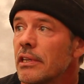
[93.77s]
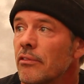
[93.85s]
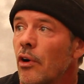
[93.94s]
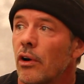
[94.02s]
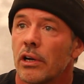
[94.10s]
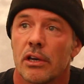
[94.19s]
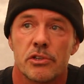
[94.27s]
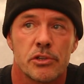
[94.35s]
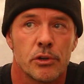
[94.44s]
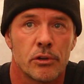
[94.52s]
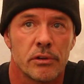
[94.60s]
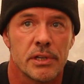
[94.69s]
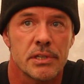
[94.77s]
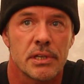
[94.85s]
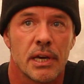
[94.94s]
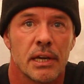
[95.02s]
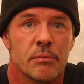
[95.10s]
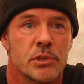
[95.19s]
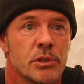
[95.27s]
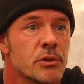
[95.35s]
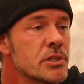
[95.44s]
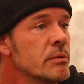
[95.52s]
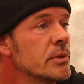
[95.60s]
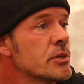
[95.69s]
They've all got stories, and I'm sure
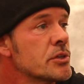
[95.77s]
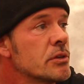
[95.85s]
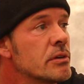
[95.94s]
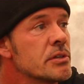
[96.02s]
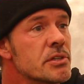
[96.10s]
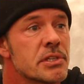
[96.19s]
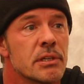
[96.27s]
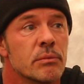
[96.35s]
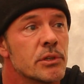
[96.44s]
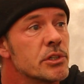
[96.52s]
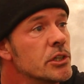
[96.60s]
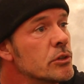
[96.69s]
some of the stories are similar to